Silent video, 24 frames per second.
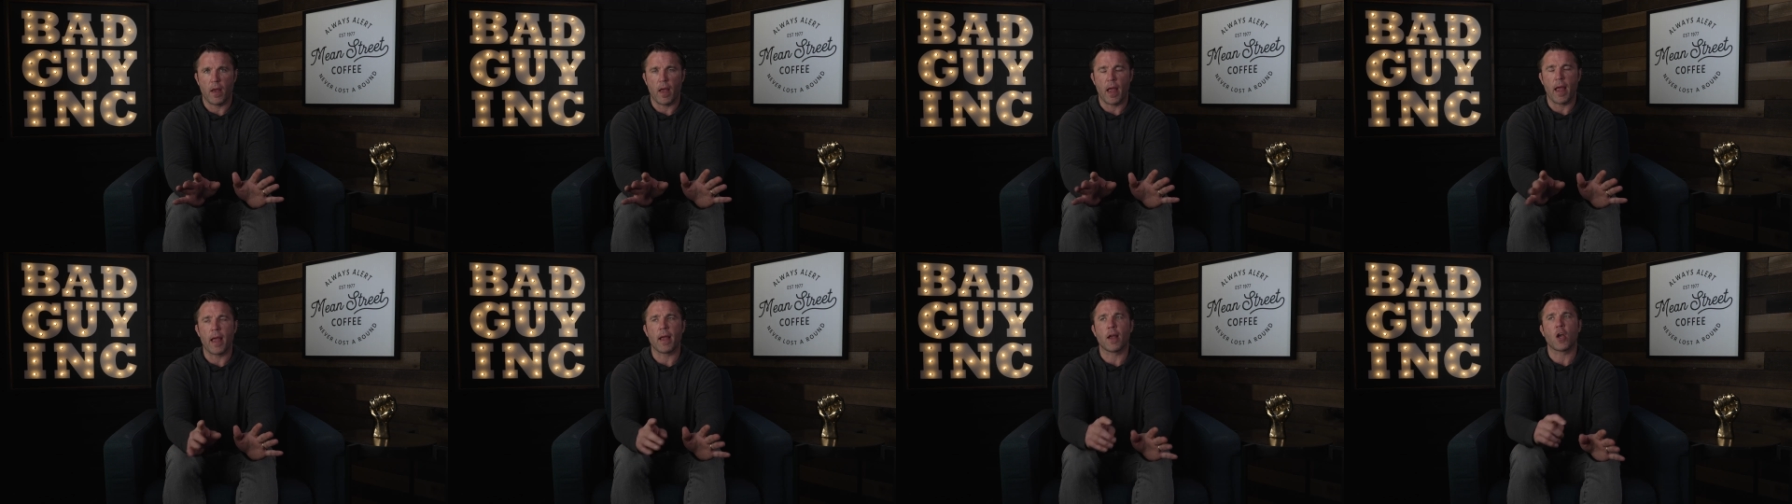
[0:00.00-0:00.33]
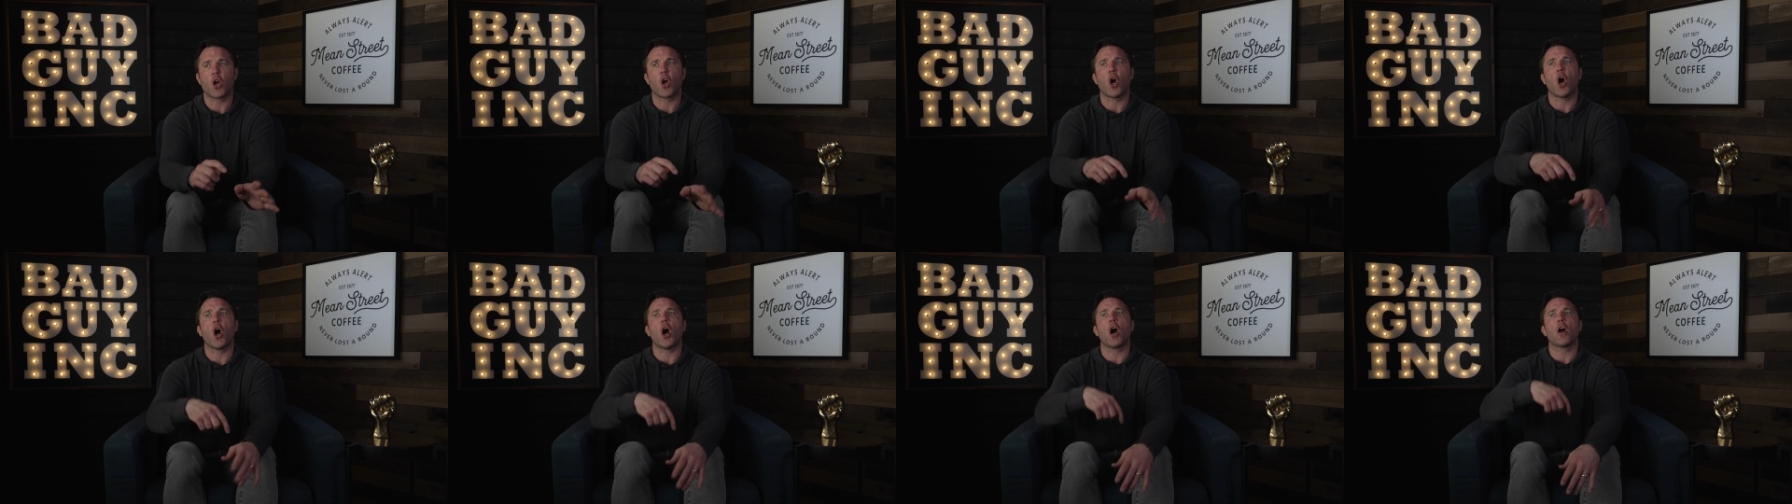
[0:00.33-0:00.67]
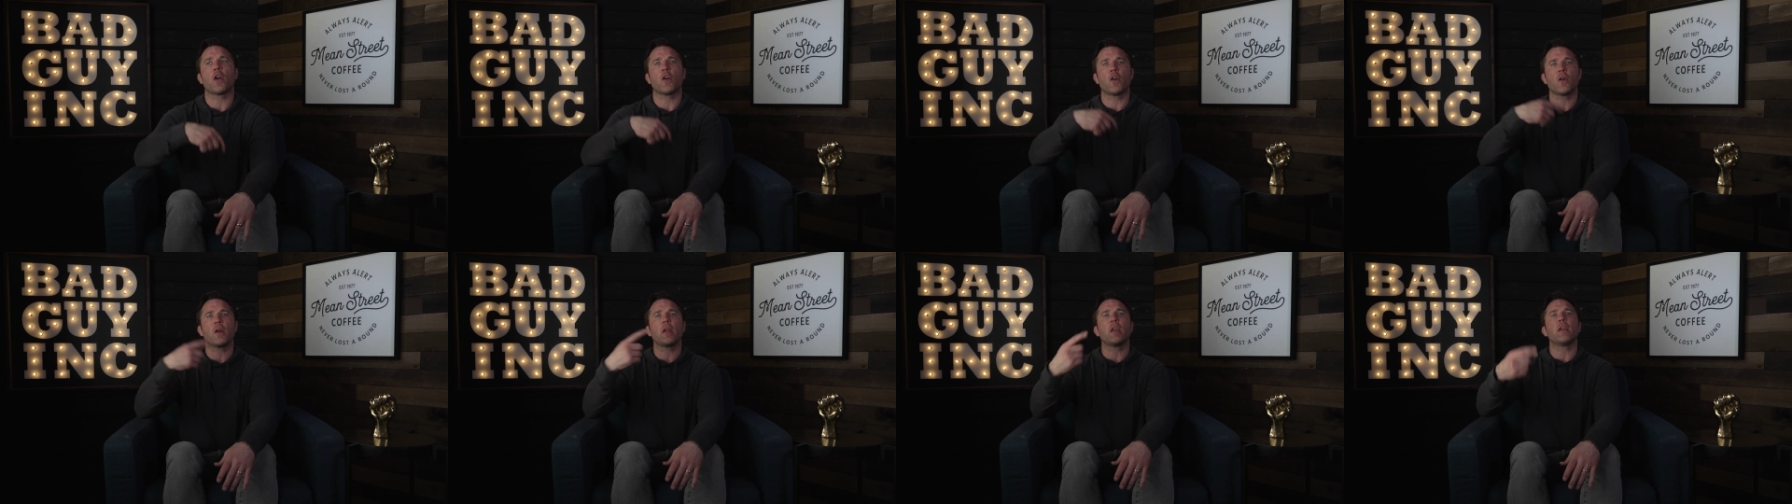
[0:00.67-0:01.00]
and
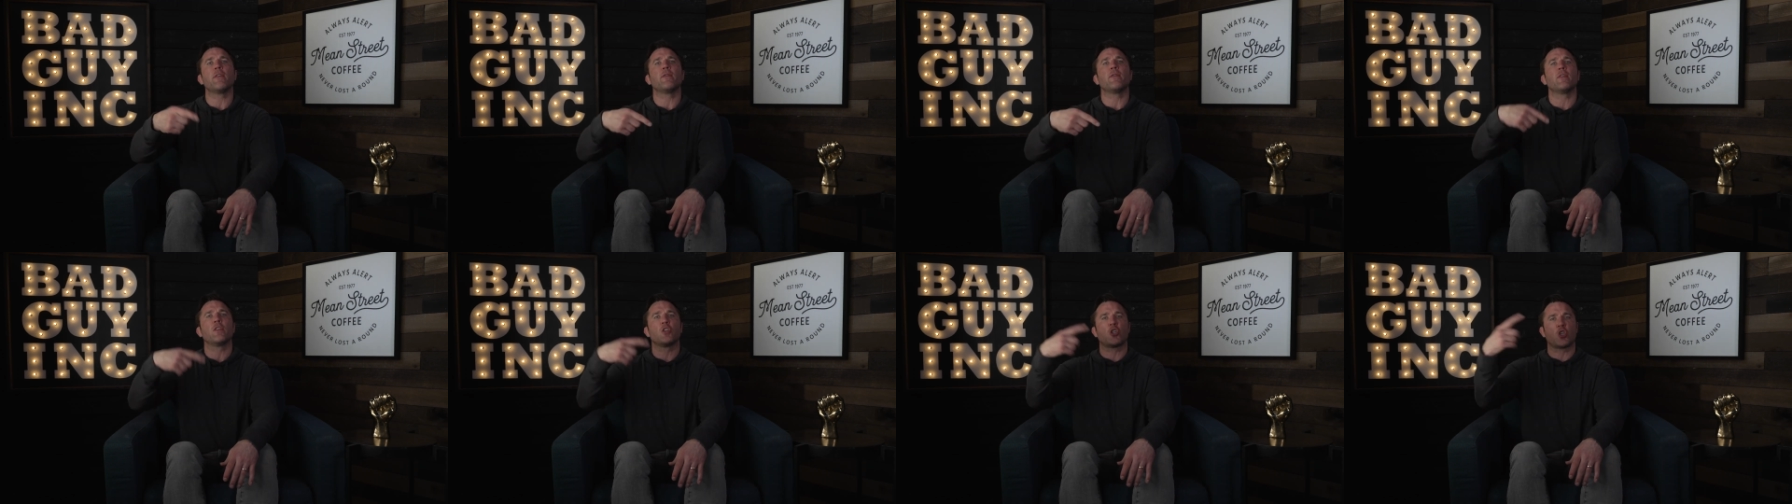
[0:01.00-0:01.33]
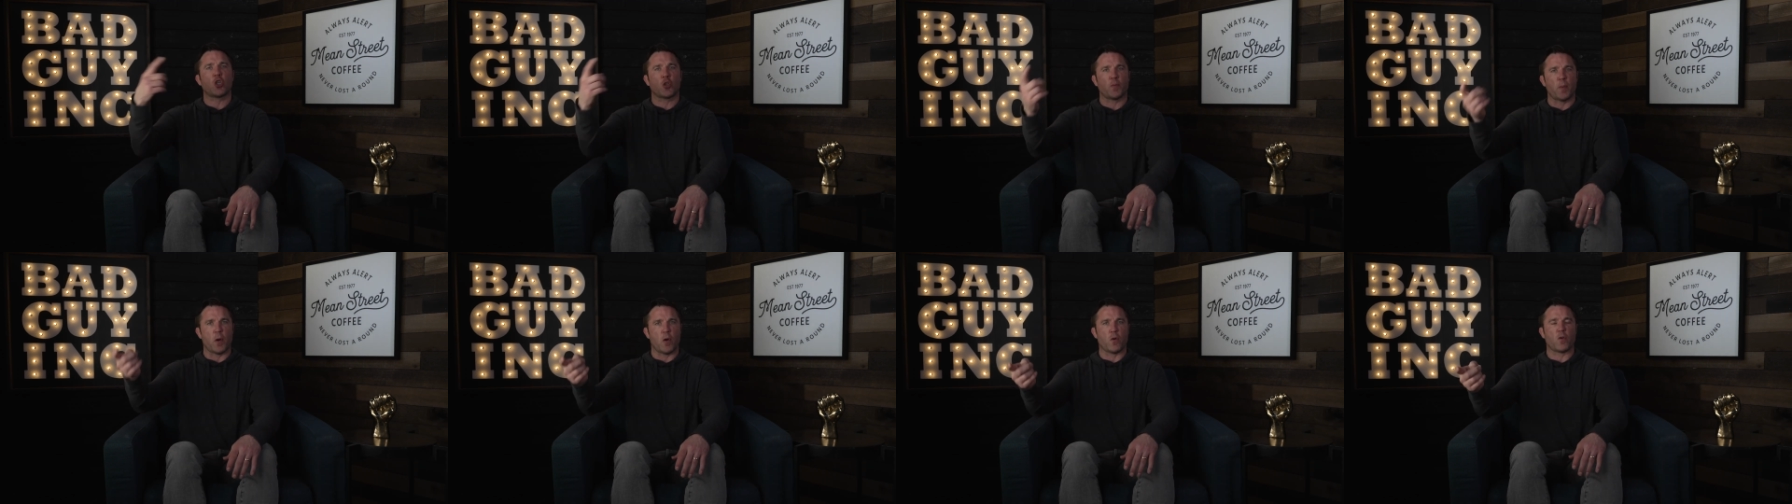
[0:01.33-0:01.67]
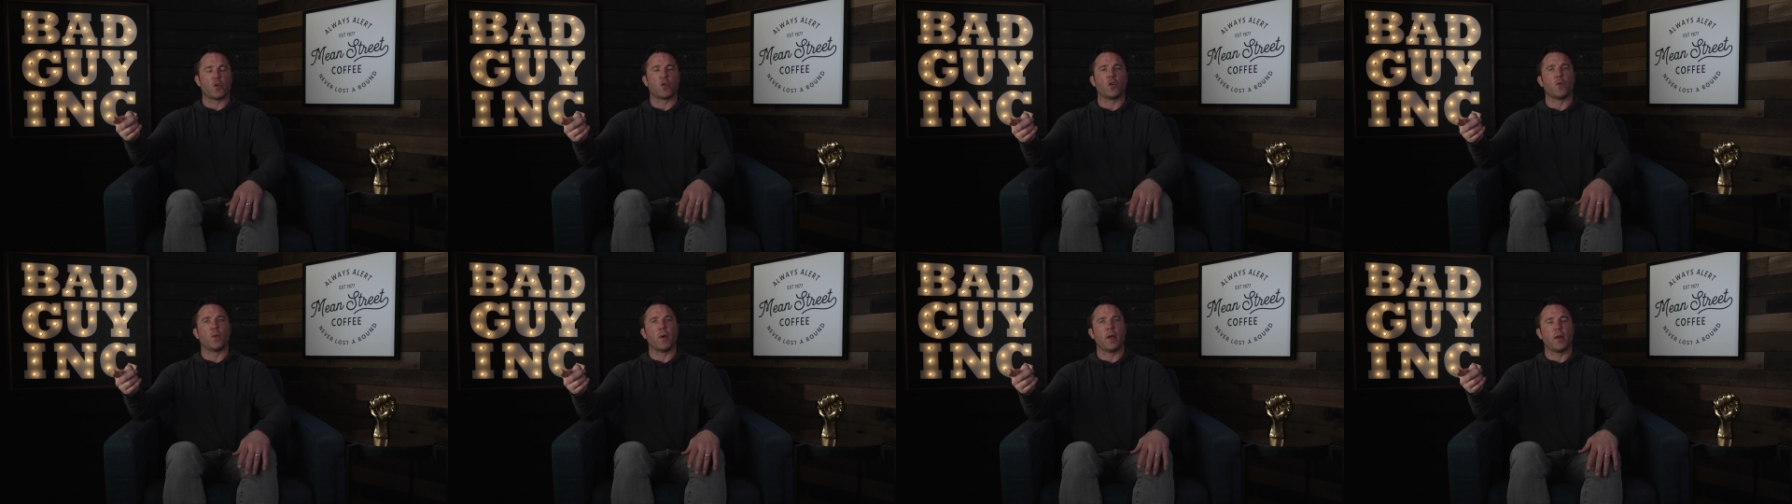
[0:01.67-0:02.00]
Conor even spoke
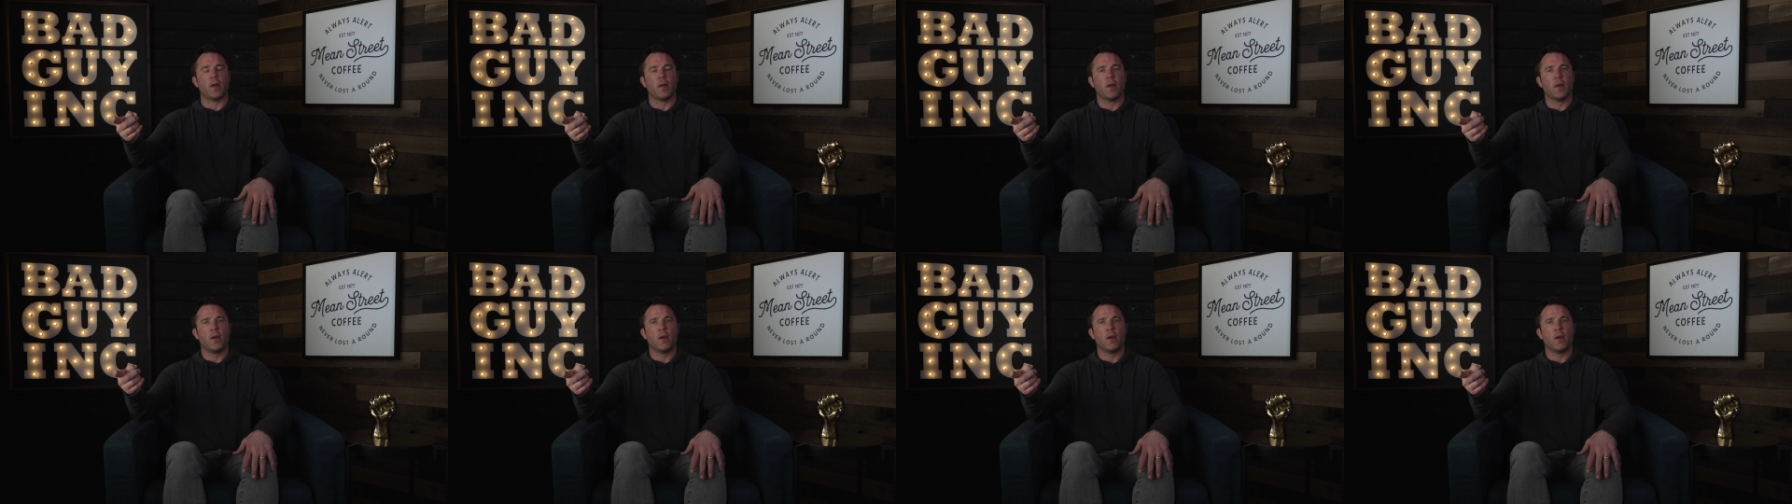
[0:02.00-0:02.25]
to it.